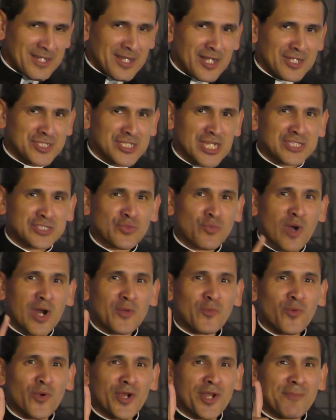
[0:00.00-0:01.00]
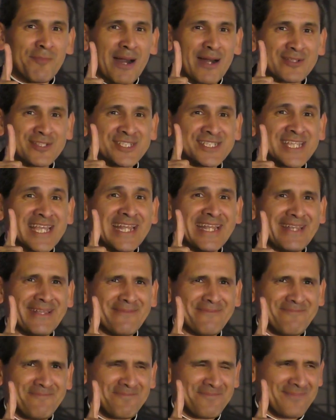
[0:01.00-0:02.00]
Just one word about
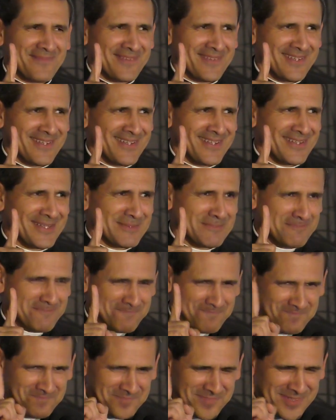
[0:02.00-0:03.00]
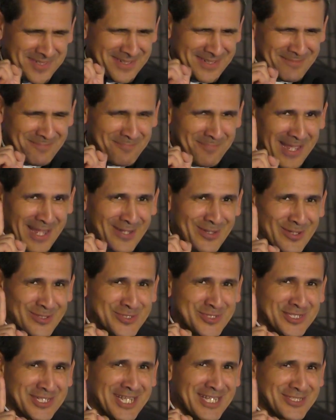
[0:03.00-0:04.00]
sin. Pay
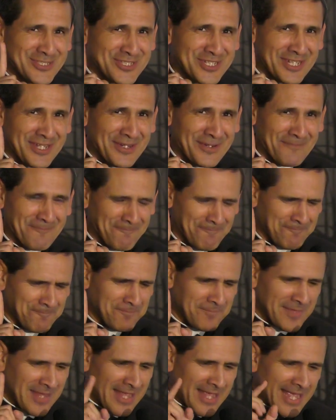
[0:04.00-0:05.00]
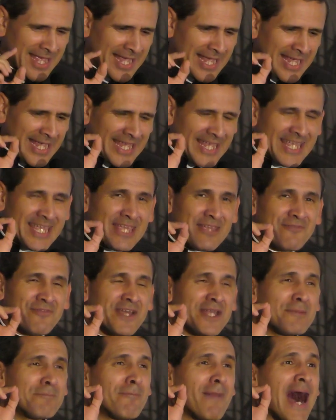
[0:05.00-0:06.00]
close attention here.
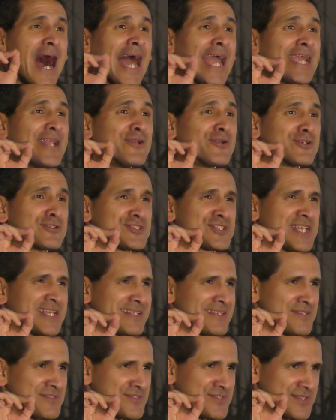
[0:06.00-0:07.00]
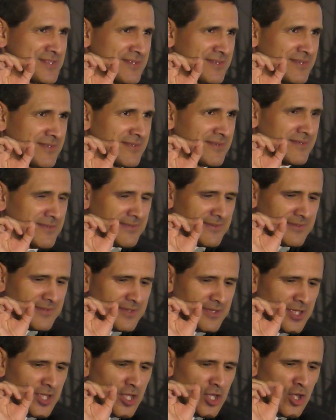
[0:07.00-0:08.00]
Even minor sins,
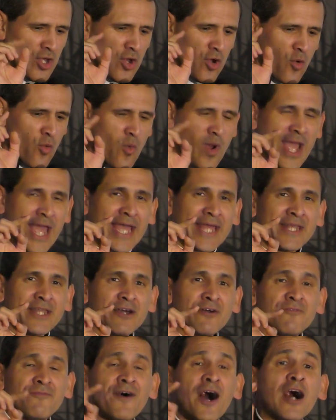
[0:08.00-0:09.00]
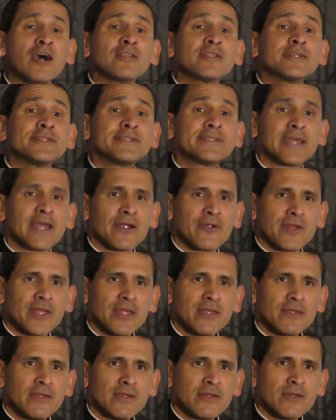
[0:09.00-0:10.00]
when voluntary,
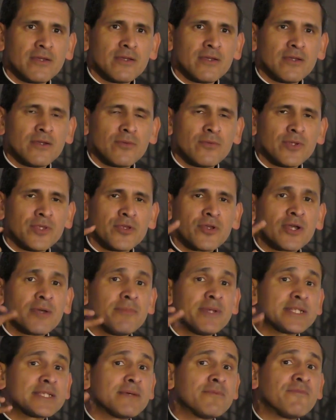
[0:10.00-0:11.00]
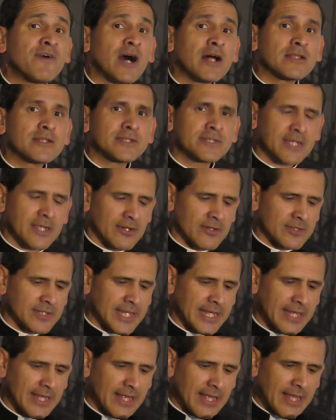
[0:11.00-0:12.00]
when you commit them
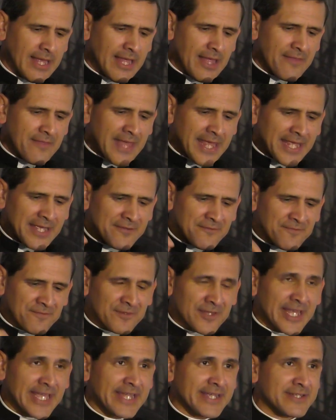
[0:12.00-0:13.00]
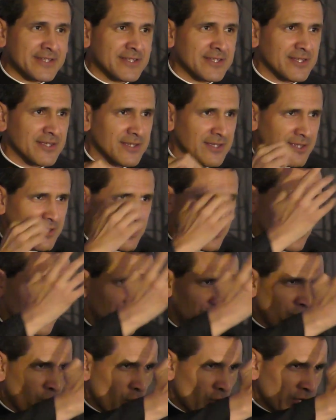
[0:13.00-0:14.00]
voluntarily, they inflict
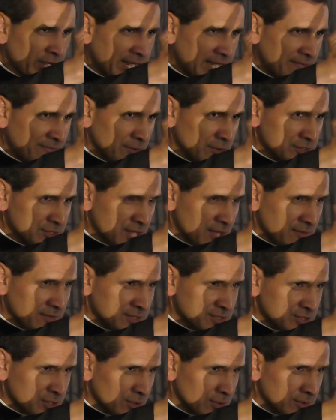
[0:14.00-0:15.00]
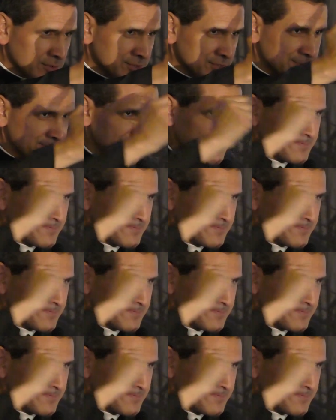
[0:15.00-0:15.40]
4 evils on the souls.